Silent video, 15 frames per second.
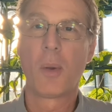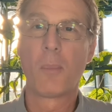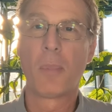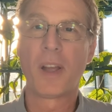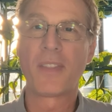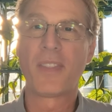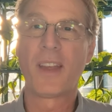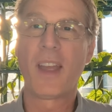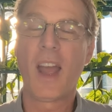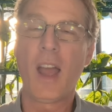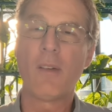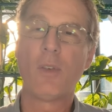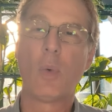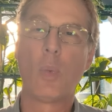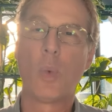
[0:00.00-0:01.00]
But they
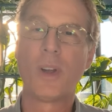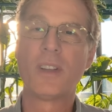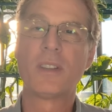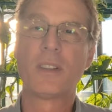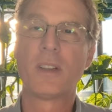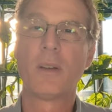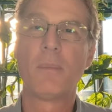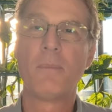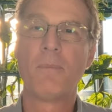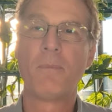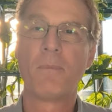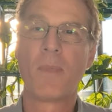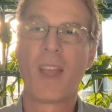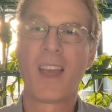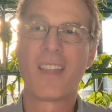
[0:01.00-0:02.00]
have a
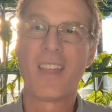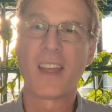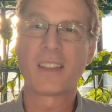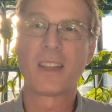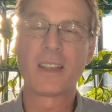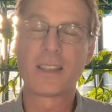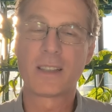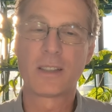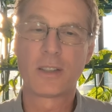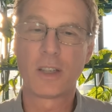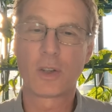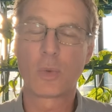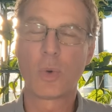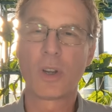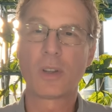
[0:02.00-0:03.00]
wisdom that they
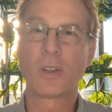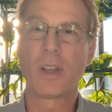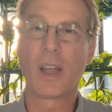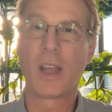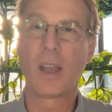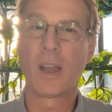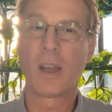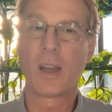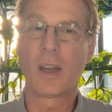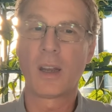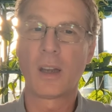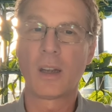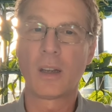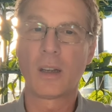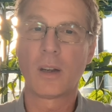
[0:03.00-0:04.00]
stick with
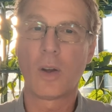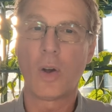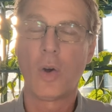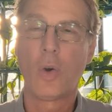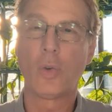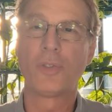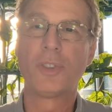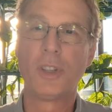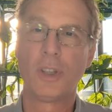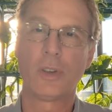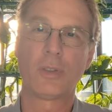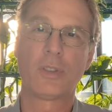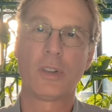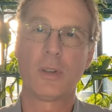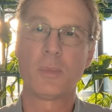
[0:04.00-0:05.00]
and hold
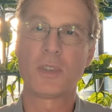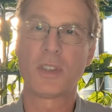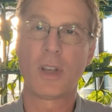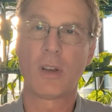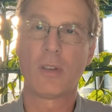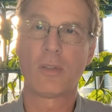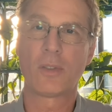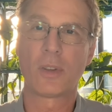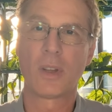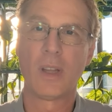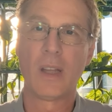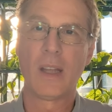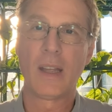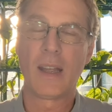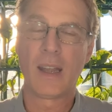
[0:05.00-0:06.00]
dear to themselves.
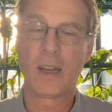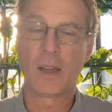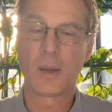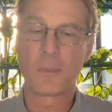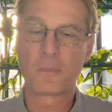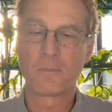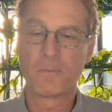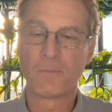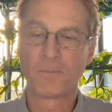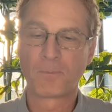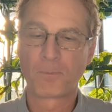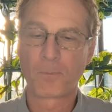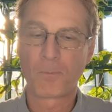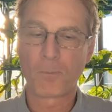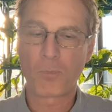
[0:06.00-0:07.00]
And
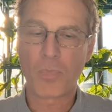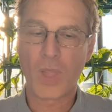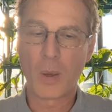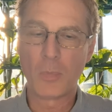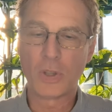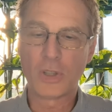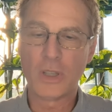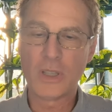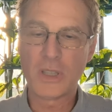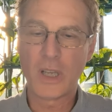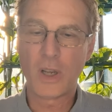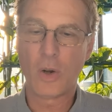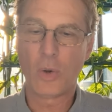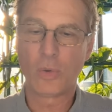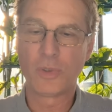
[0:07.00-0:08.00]
because
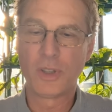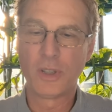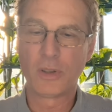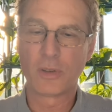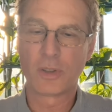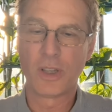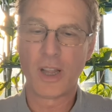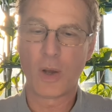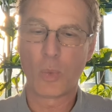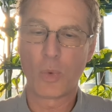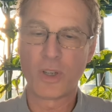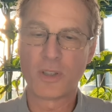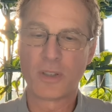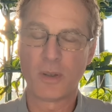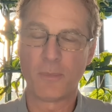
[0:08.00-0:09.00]
they hold dear to that
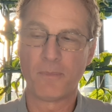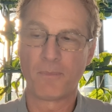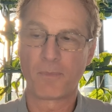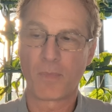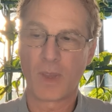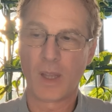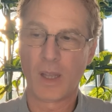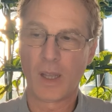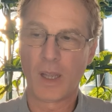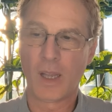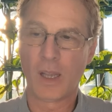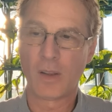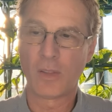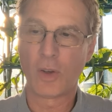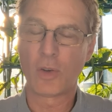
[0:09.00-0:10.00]
wisdom
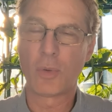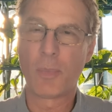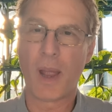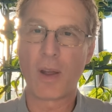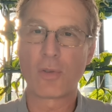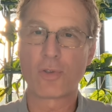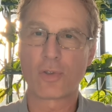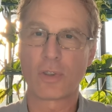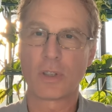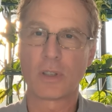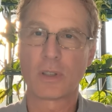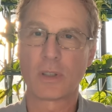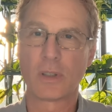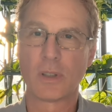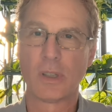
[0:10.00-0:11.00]
and those
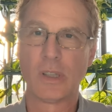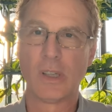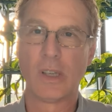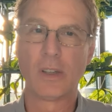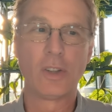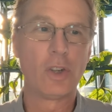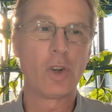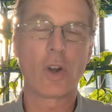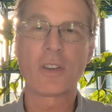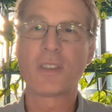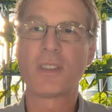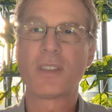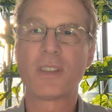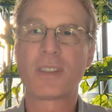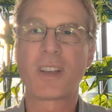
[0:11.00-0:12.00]
boundaries, the
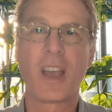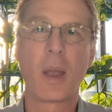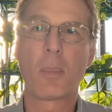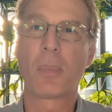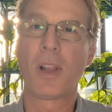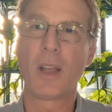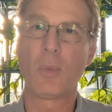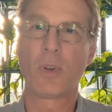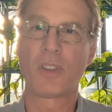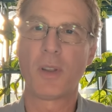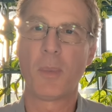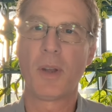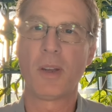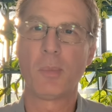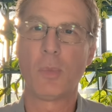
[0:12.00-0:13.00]
narcissist can't play with
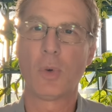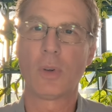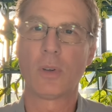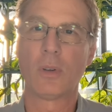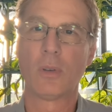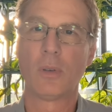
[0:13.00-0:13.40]
them anymore.